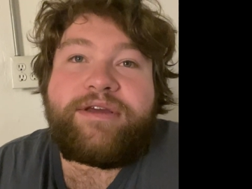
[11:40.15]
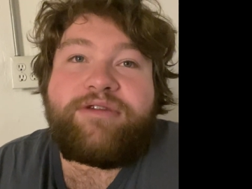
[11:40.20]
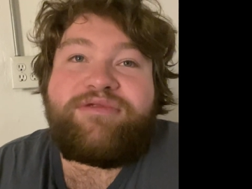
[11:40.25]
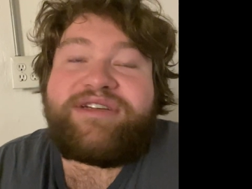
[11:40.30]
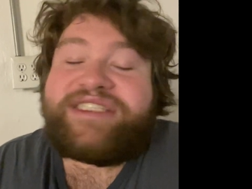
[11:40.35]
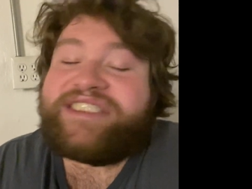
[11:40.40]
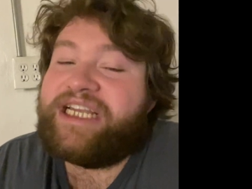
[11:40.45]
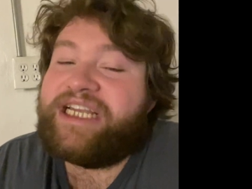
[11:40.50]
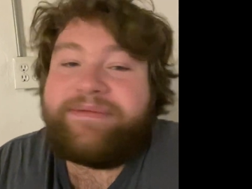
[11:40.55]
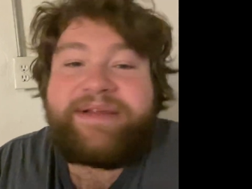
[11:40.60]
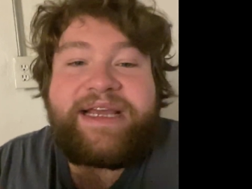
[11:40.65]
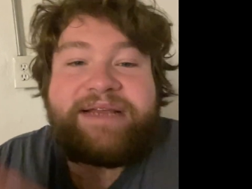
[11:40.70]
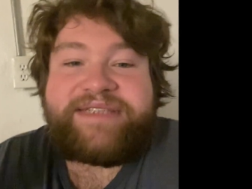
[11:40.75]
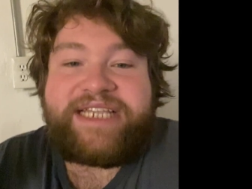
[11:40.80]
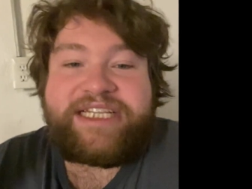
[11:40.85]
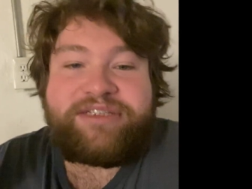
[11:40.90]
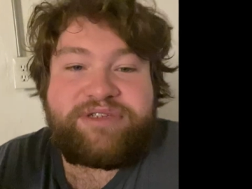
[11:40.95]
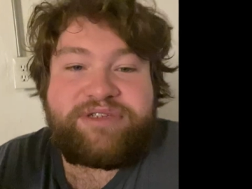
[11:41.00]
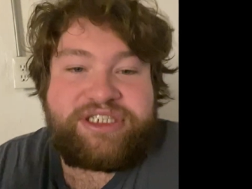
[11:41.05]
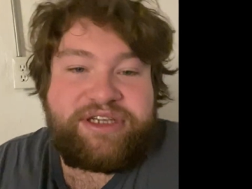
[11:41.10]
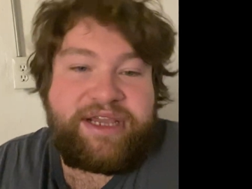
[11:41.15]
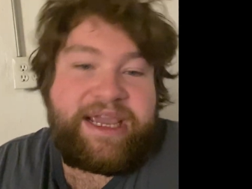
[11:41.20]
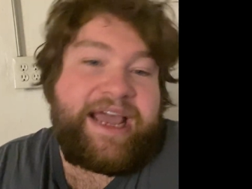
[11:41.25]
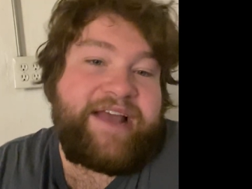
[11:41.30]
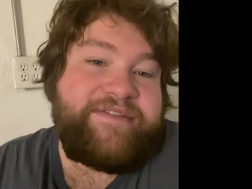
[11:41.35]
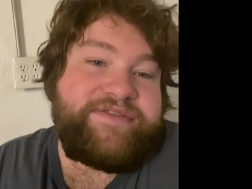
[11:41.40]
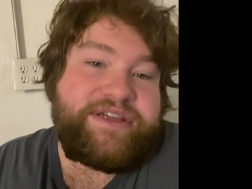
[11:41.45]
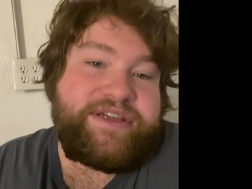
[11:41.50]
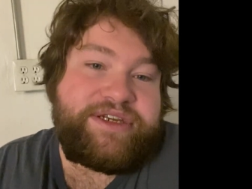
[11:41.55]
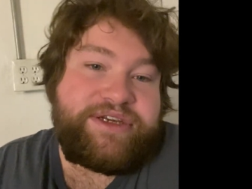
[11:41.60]
Well, sometimes that's what you
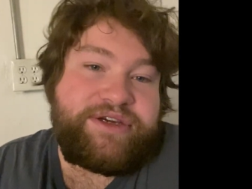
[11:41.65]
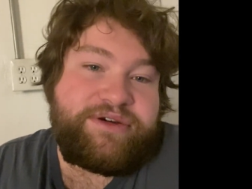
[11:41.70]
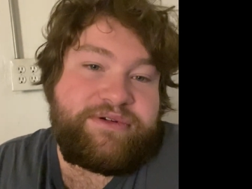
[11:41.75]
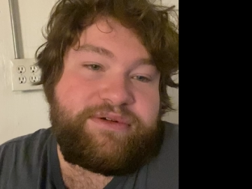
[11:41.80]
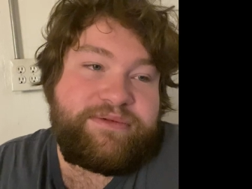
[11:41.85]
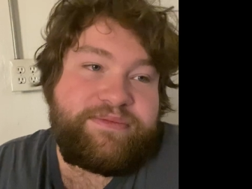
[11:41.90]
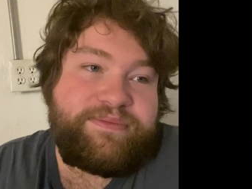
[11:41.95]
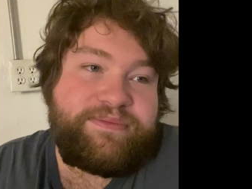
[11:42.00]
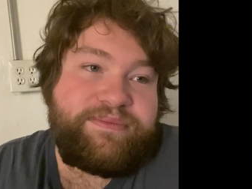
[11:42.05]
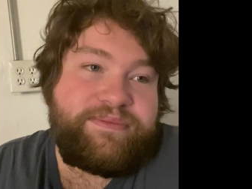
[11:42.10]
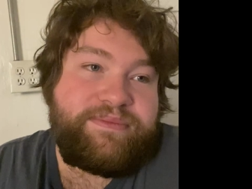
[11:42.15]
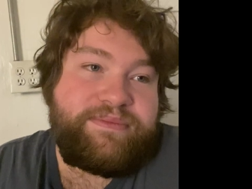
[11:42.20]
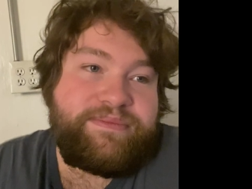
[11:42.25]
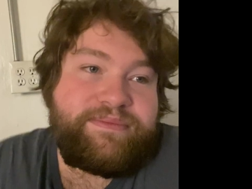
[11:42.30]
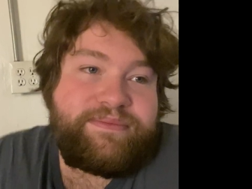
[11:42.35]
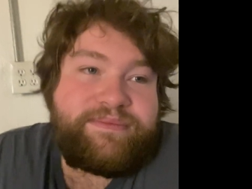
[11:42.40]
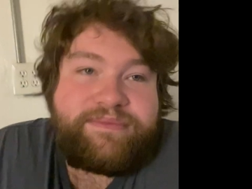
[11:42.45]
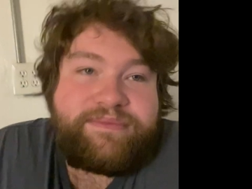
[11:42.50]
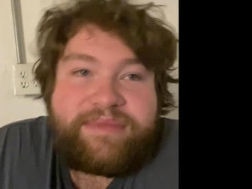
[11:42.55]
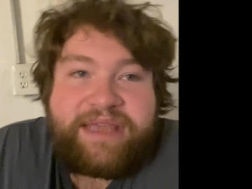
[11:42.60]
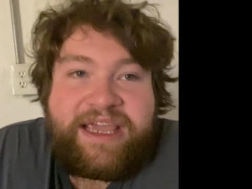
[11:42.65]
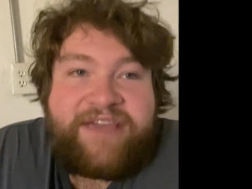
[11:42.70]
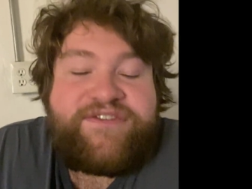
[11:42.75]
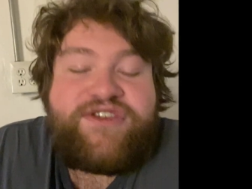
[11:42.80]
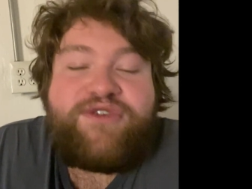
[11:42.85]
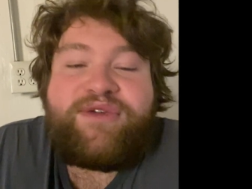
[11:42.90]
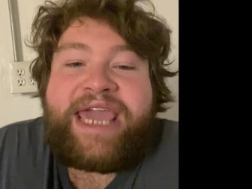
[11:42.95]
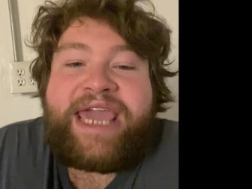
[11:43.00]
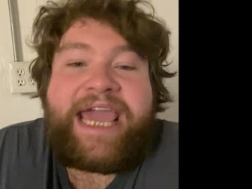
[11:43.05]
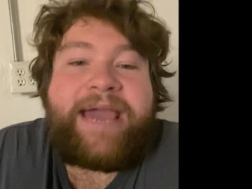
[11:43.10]
have to do if
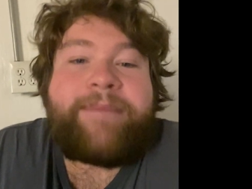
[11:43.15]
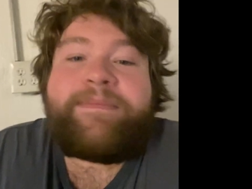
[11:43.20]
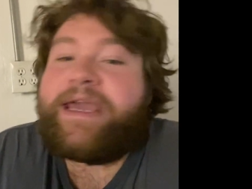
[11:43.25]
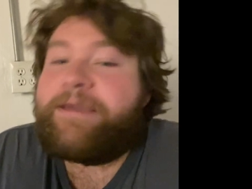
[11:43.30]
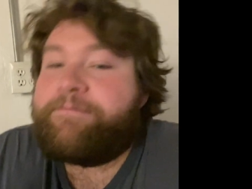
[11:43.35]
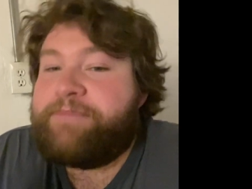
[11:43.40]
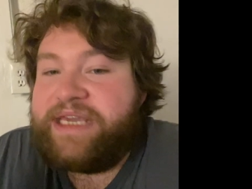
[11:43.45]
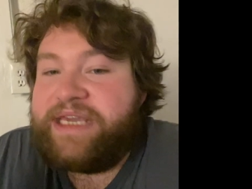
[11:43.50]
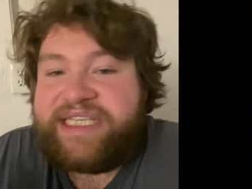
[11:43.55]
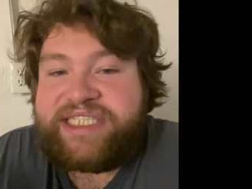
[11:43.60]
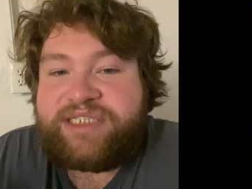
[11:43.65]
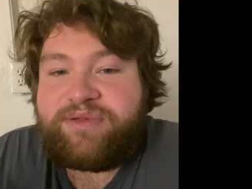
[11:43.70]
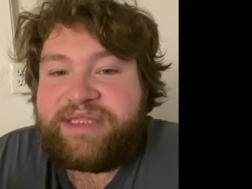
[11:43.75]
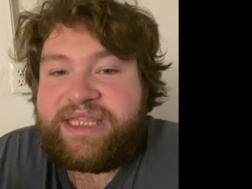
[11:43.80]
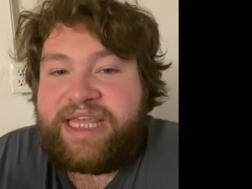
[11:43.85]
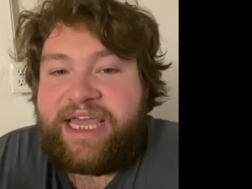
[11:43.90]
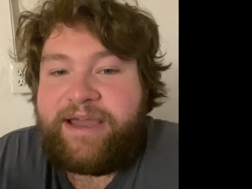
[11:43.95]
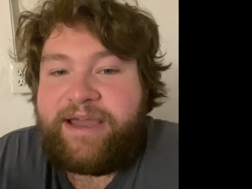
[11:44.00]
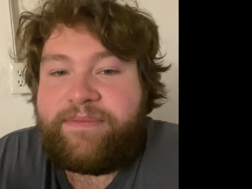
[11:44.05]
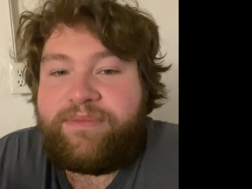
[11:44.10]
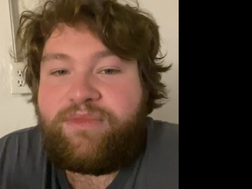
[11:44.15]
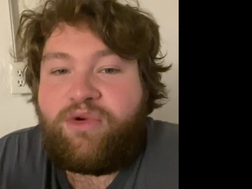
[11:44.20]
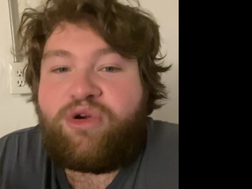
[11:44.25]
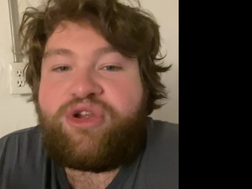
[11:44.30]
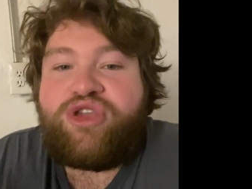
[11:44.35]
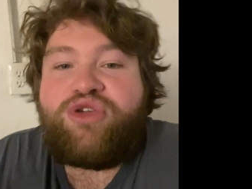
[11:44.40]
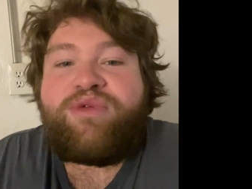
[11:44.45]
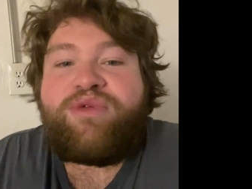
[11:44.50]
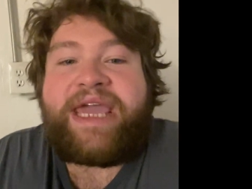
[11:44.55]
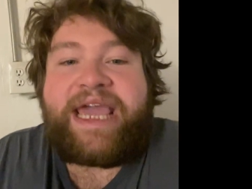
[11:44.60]
you can't make peace with them
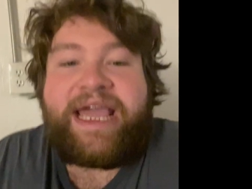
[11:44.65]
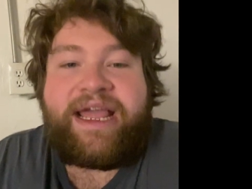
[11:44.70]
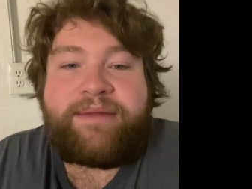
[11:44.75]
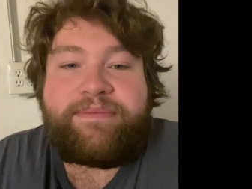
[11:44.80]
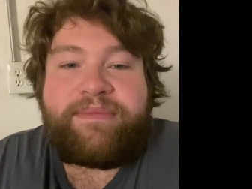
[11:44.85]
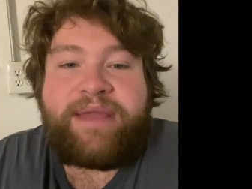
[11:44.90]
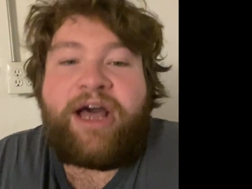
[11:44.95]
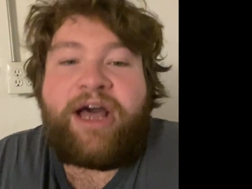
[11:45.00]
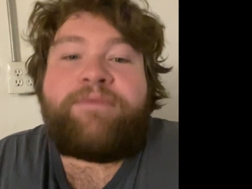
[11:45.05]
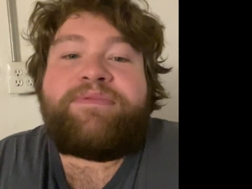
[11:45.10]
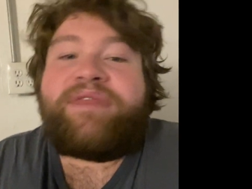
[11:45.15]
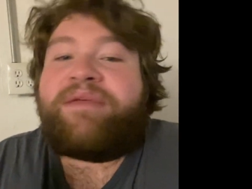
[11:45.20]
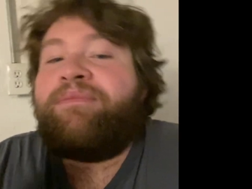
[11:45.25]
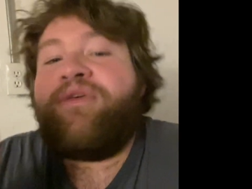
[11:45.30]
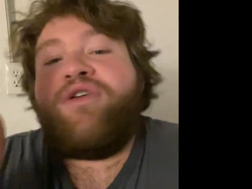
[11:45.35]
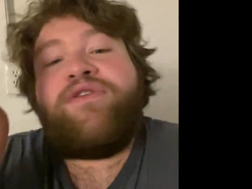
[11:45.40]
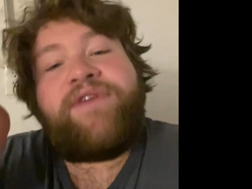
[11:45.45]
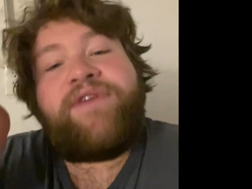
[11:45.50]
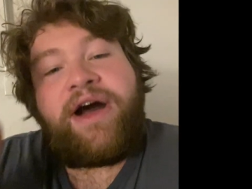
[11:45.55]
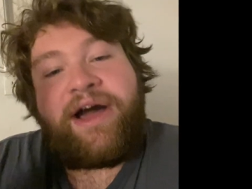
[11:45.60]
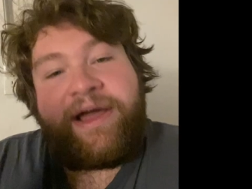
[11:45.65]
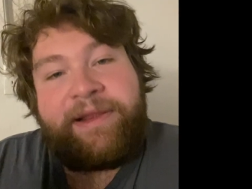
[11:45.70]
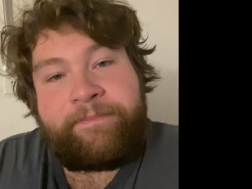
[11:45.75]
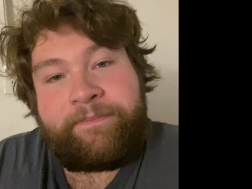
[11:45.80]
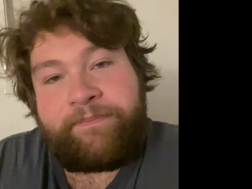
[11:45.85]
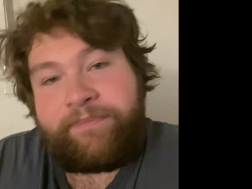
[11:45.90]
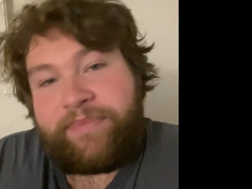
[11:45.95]
or you can't help them move on.